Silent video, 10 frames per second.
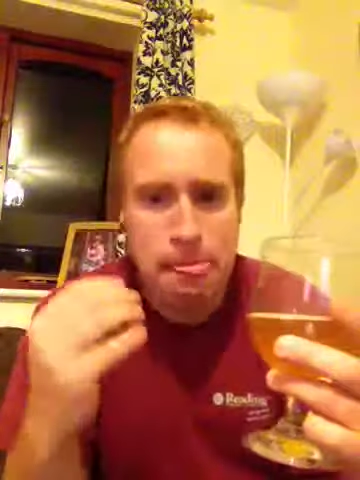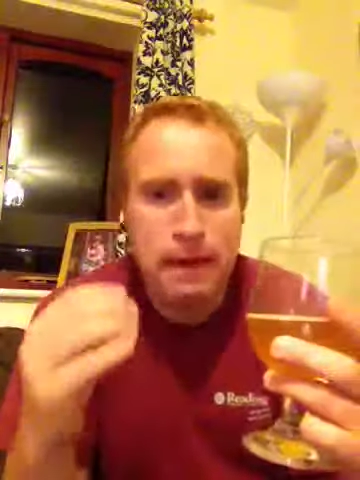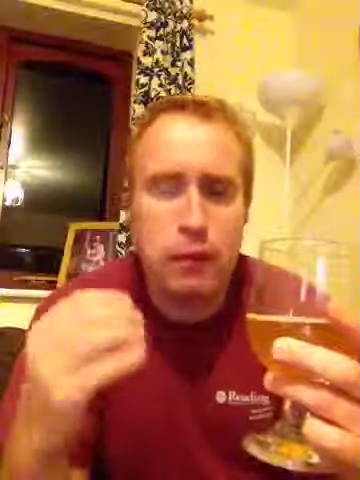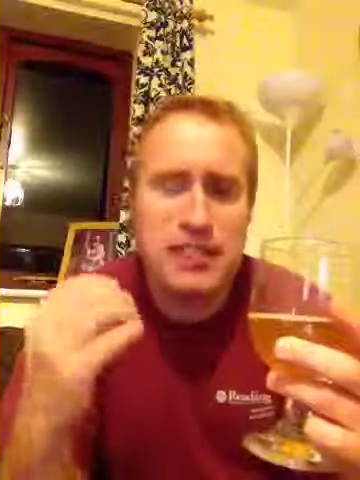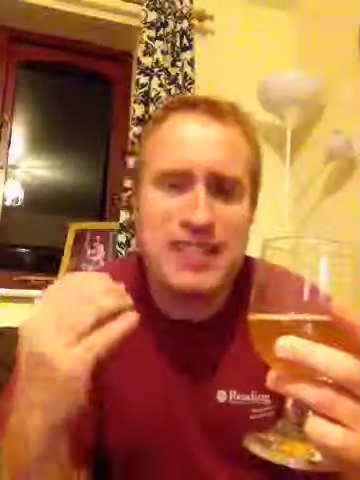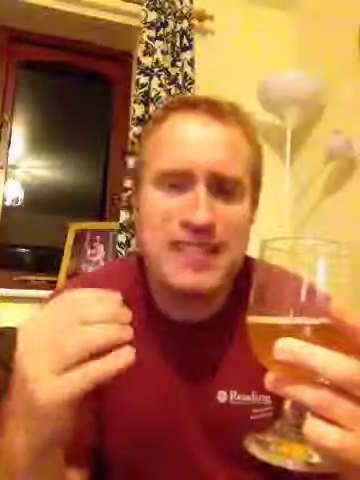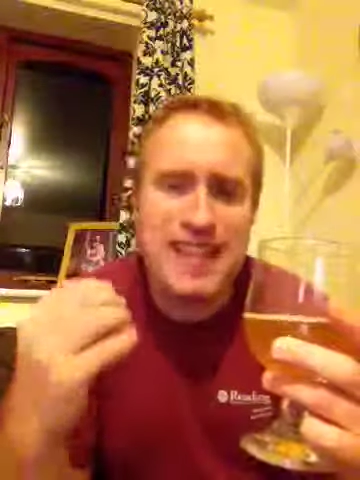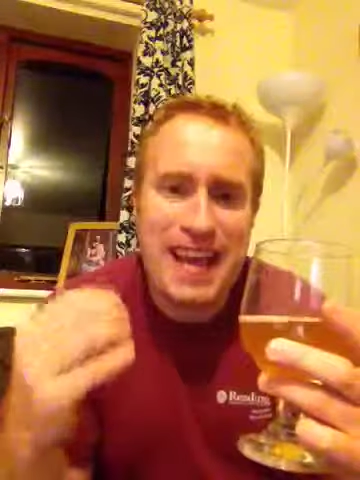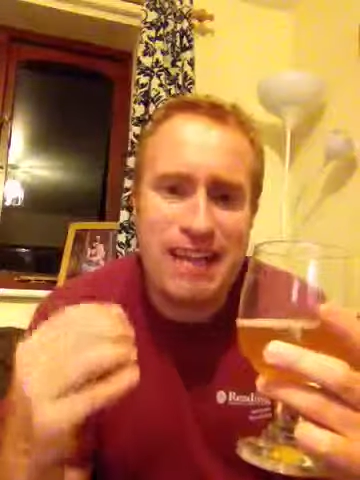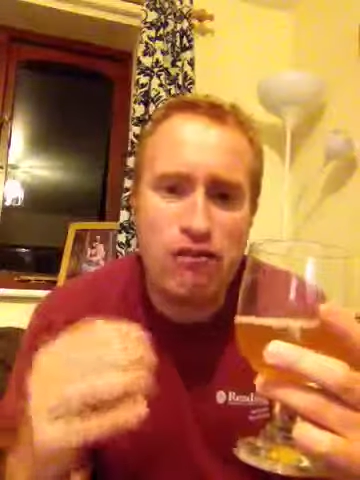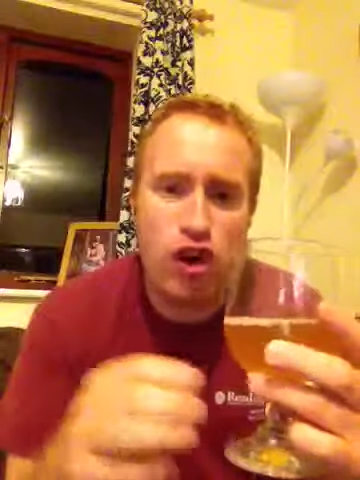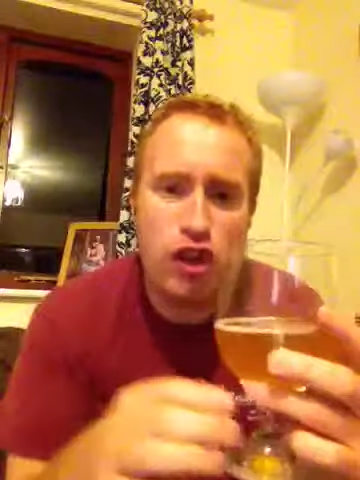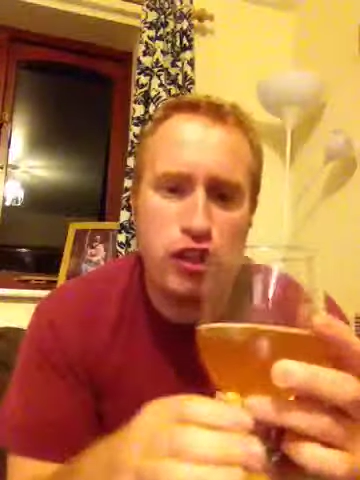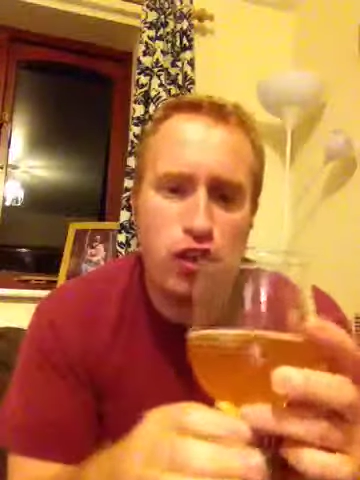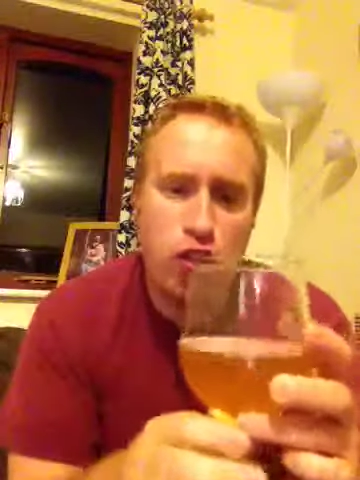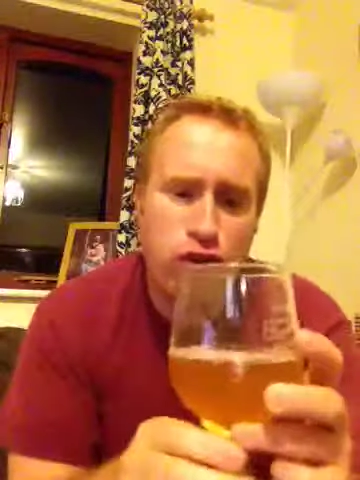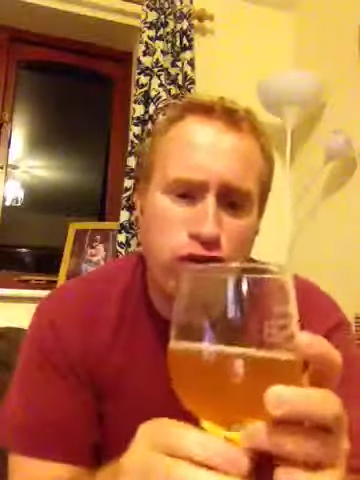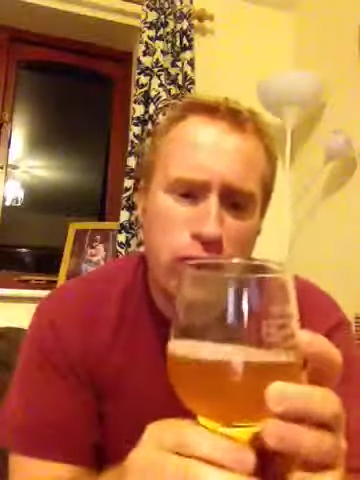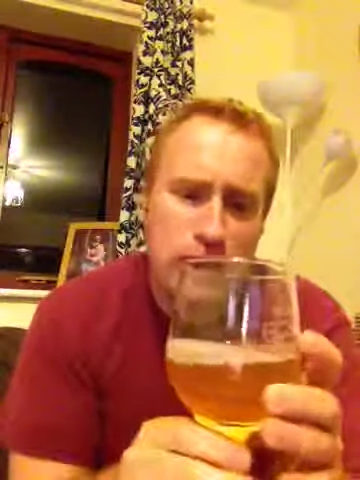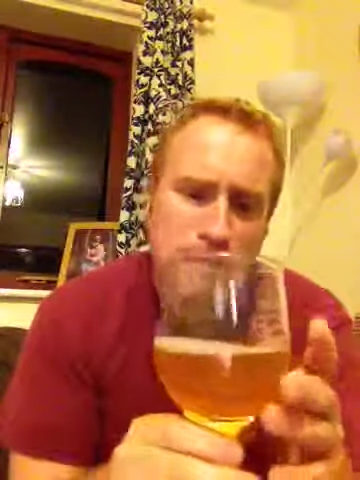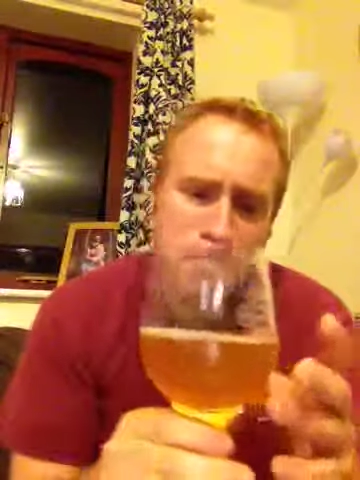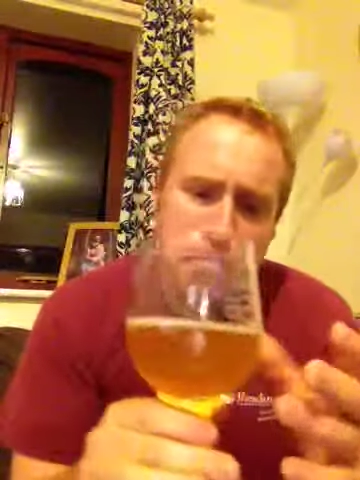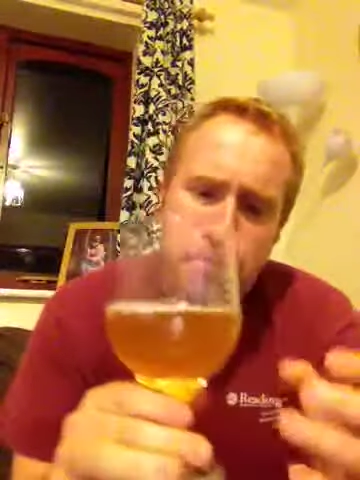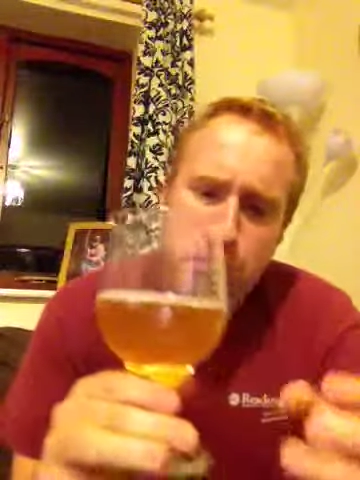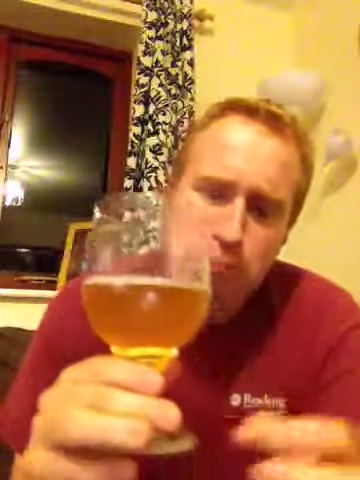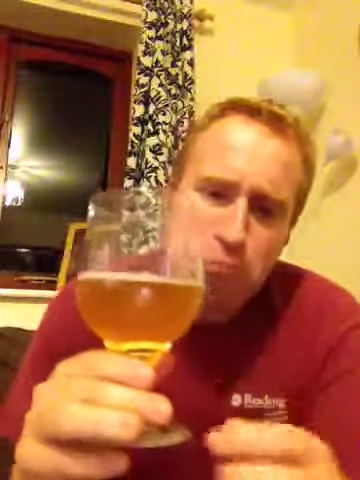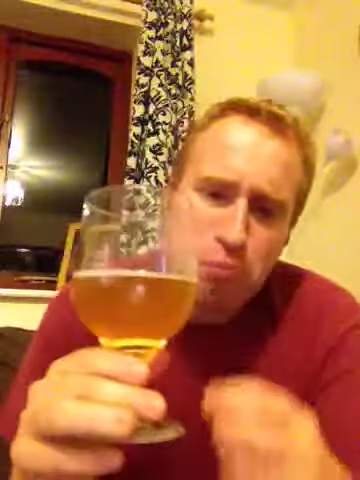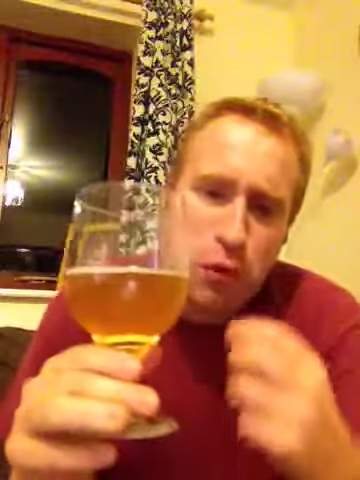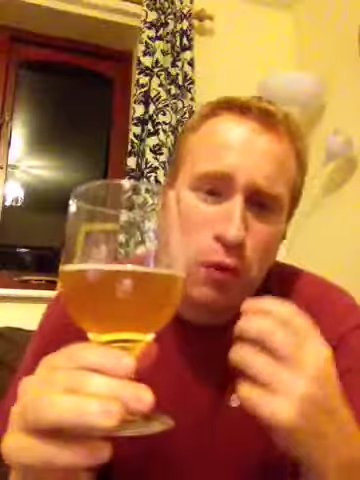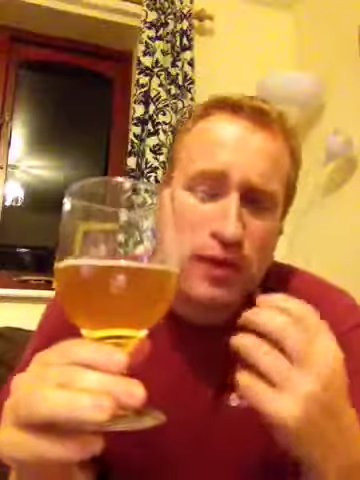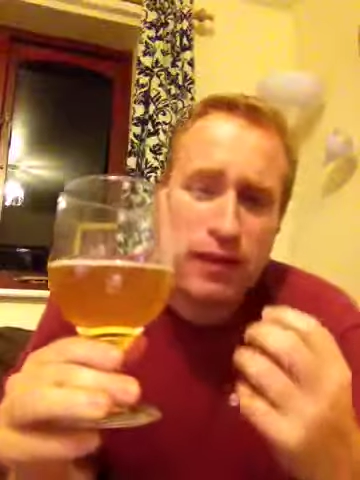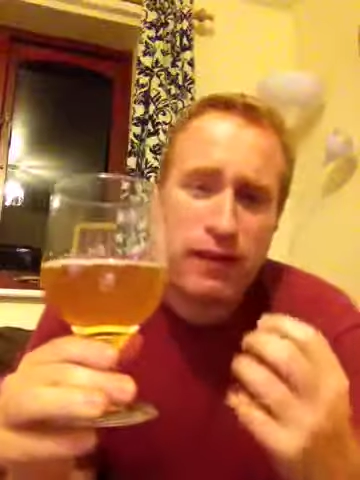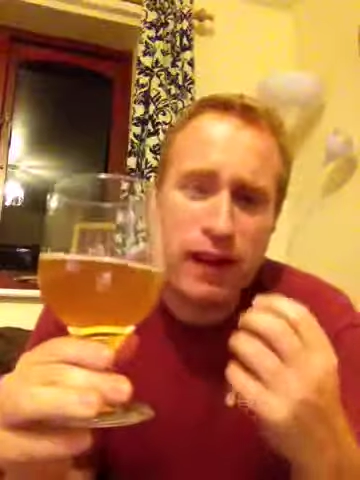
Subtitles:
which is then rounded off with,